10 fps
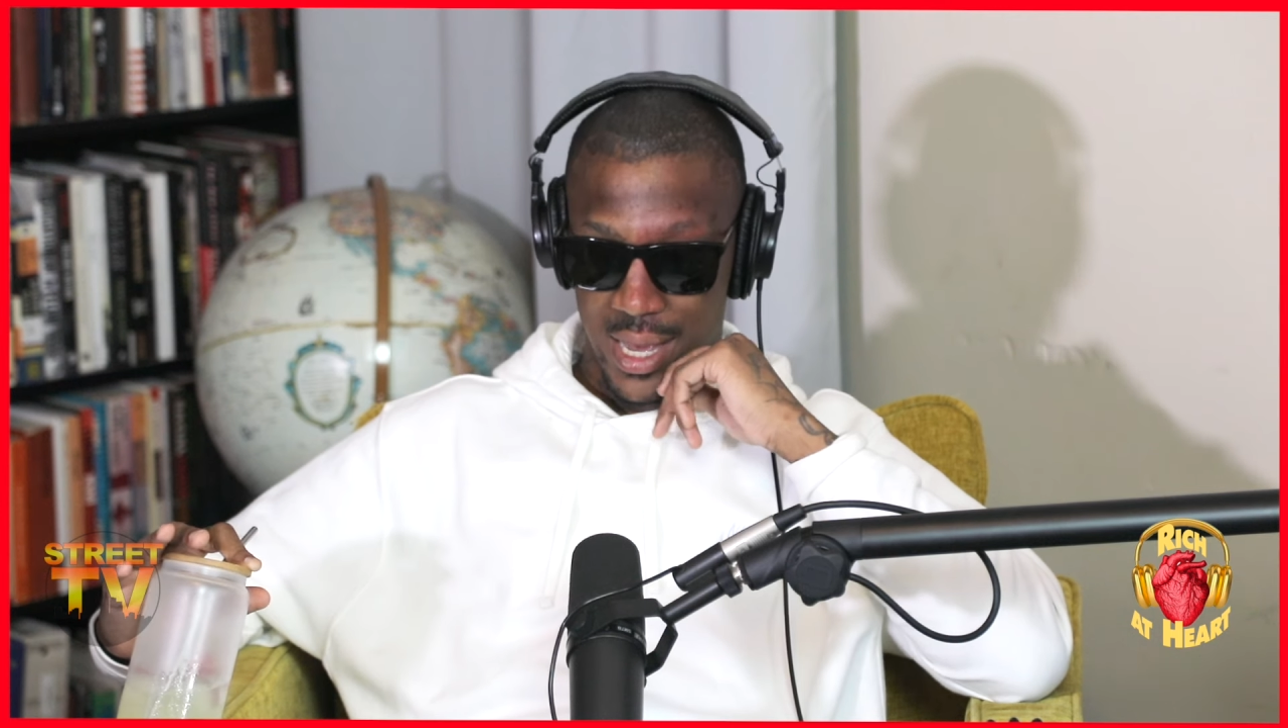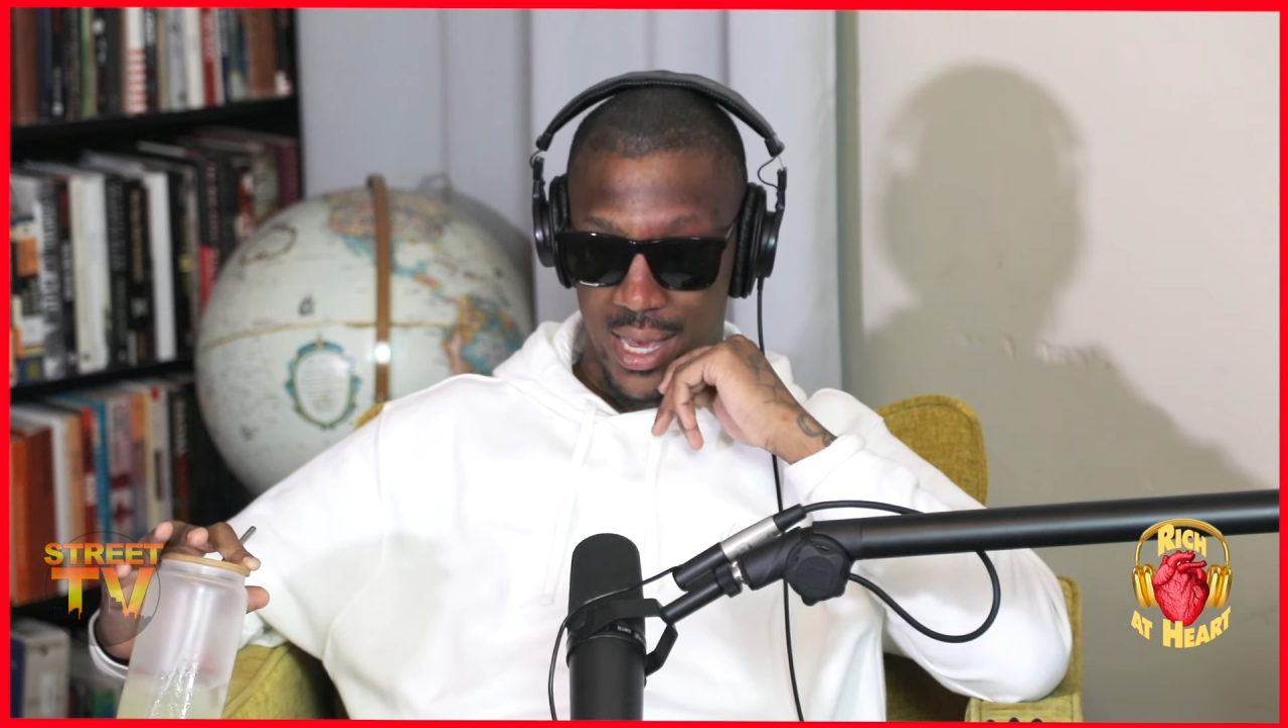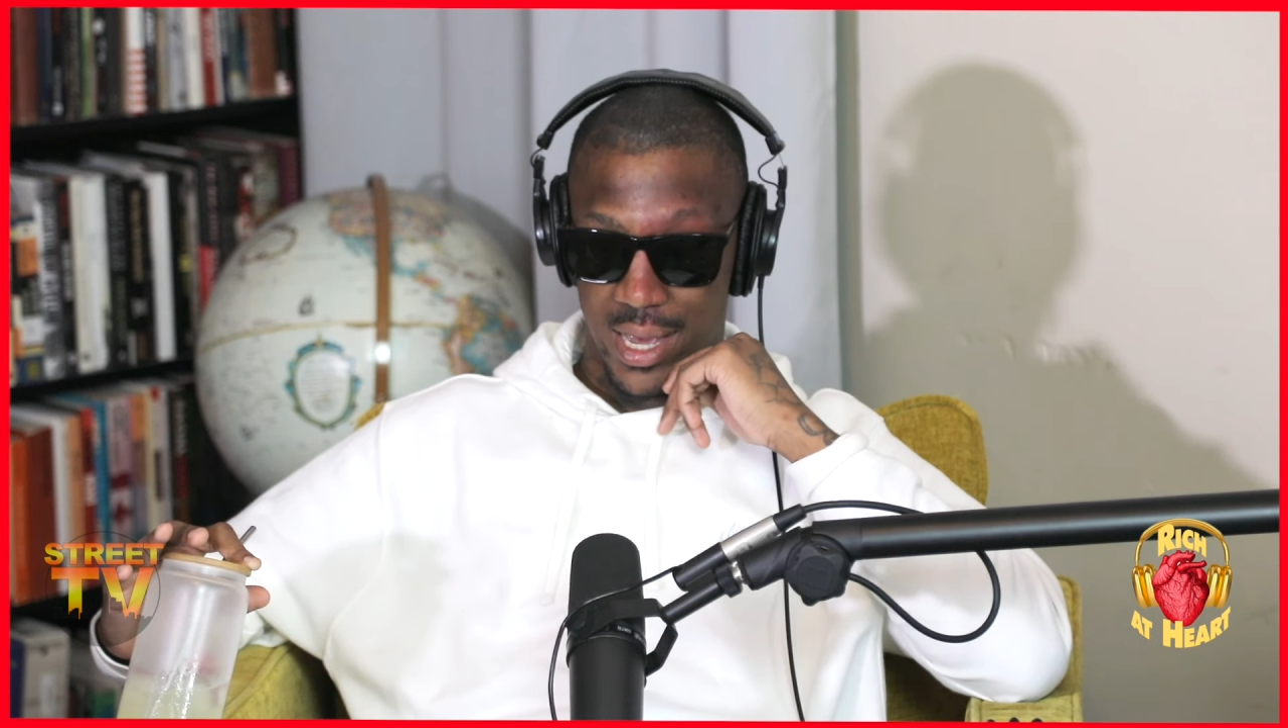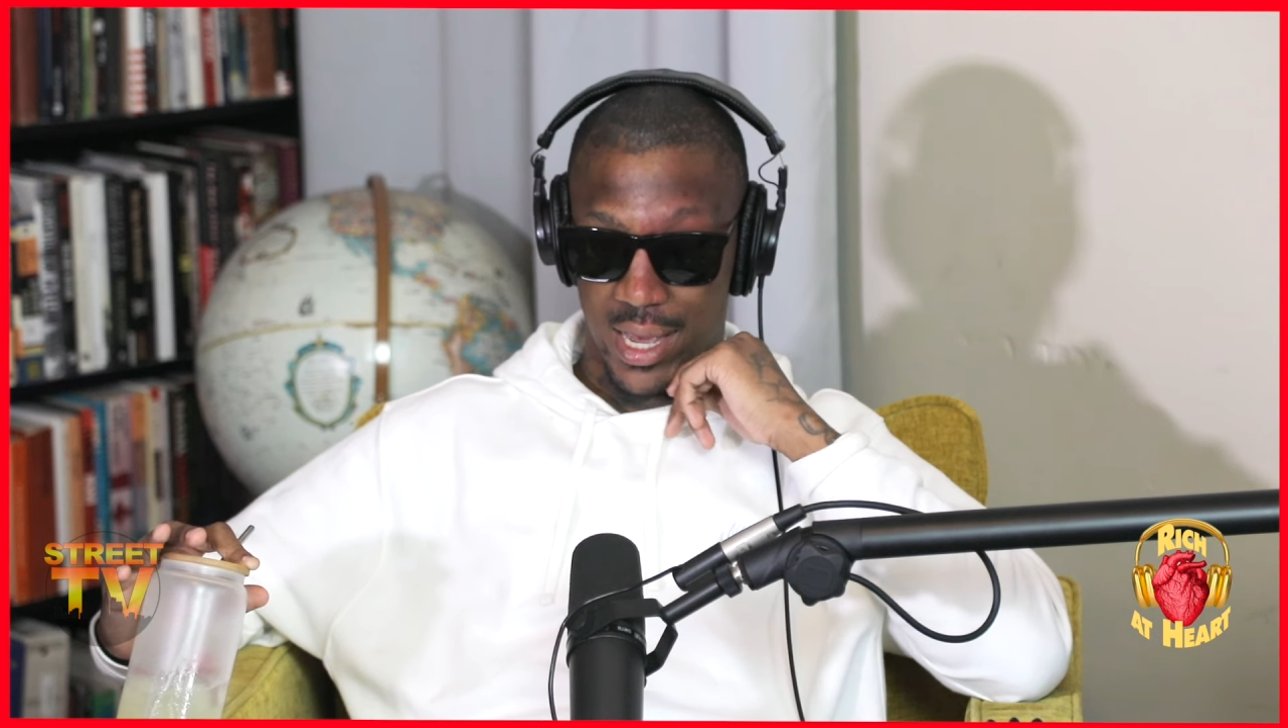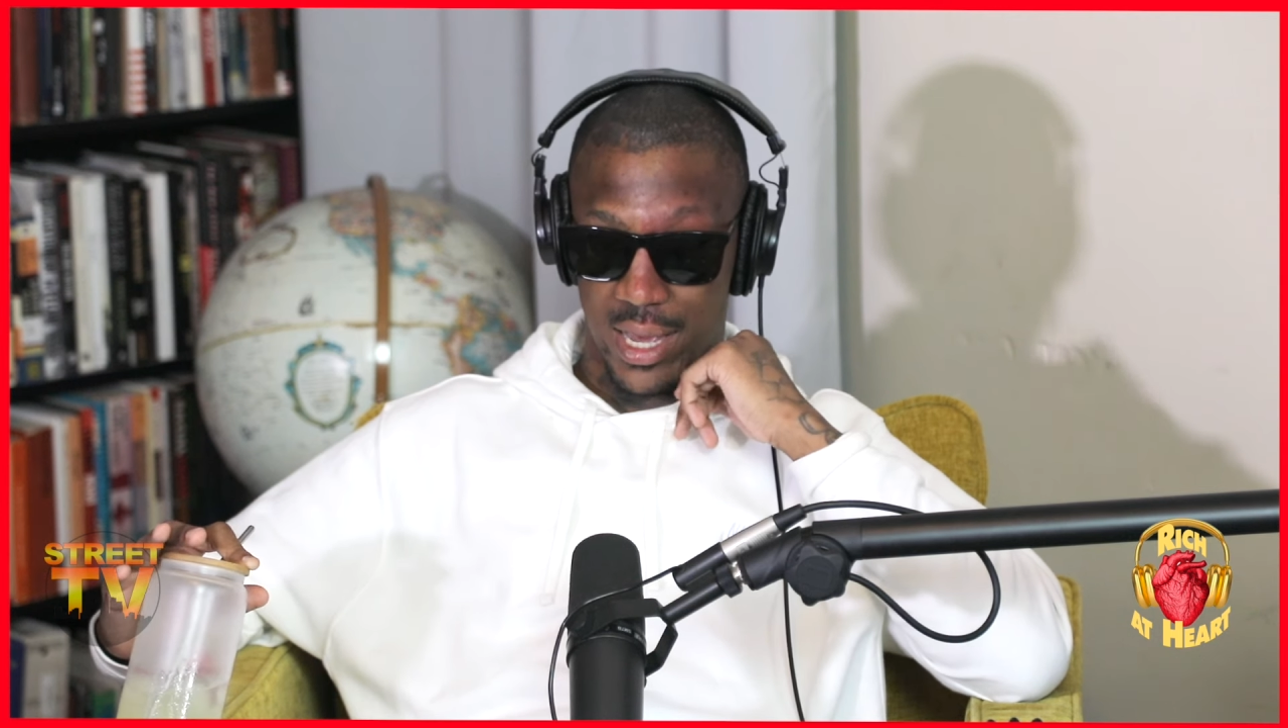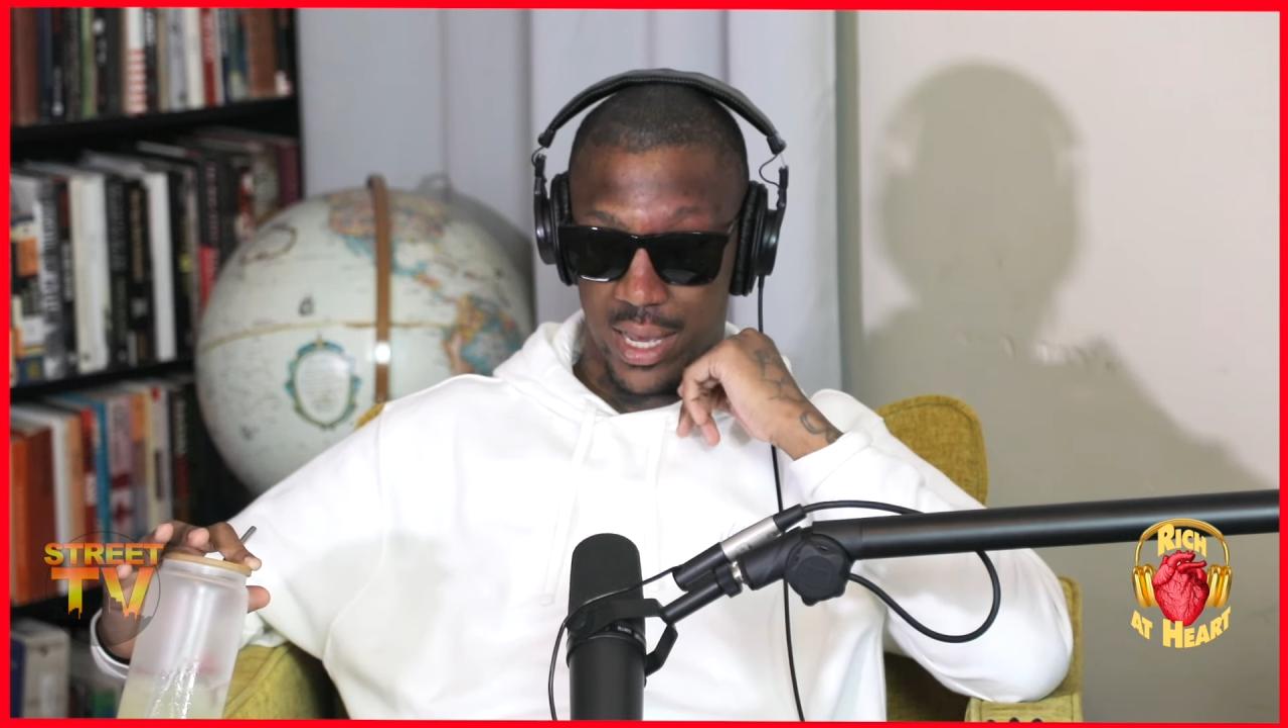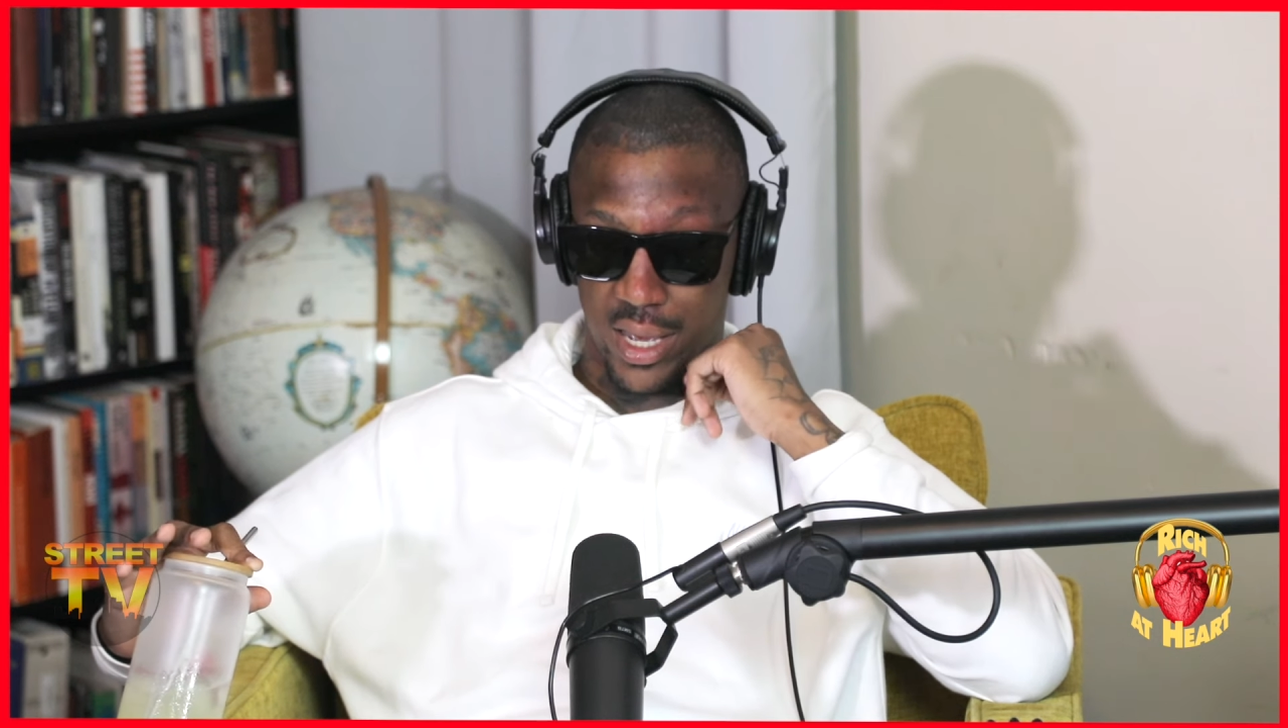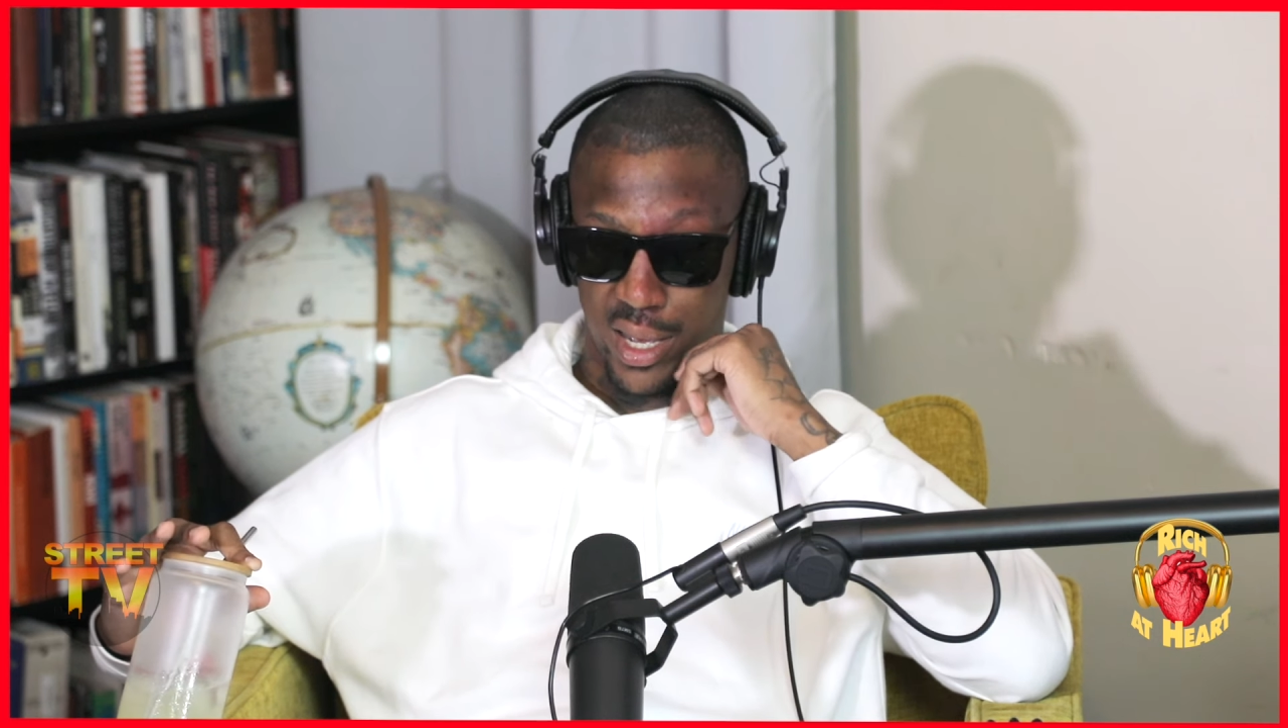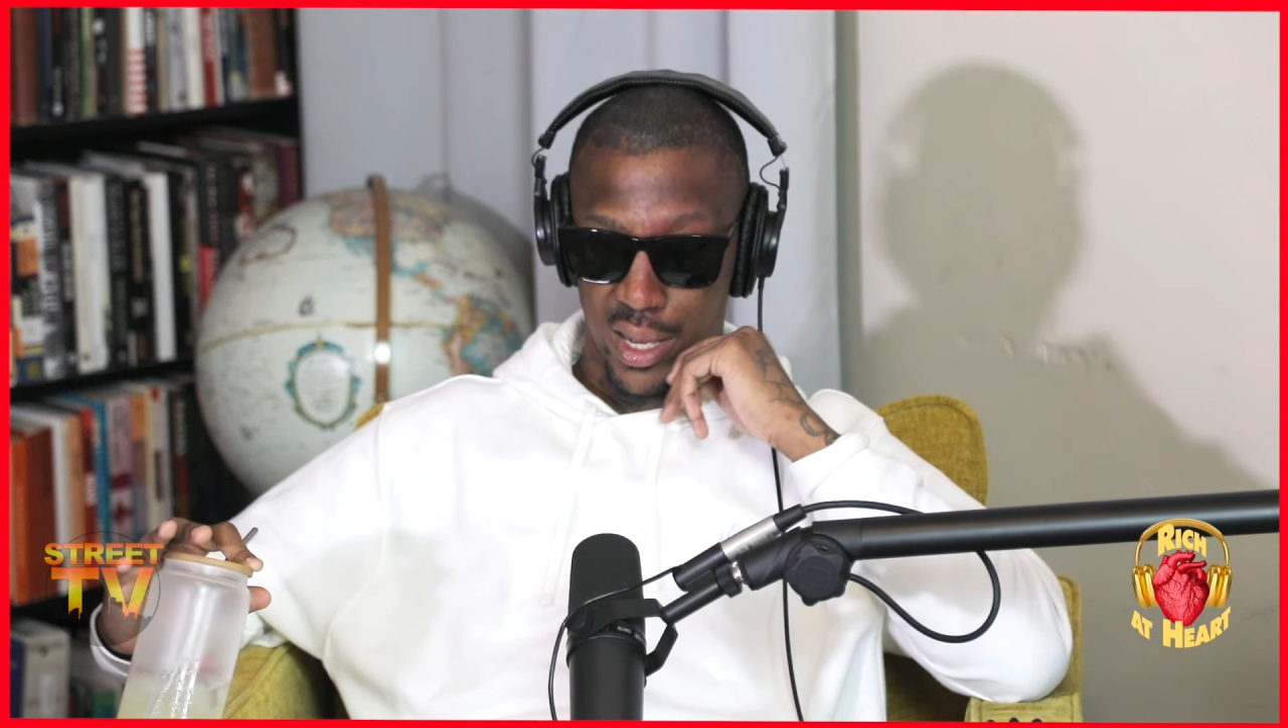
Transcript: and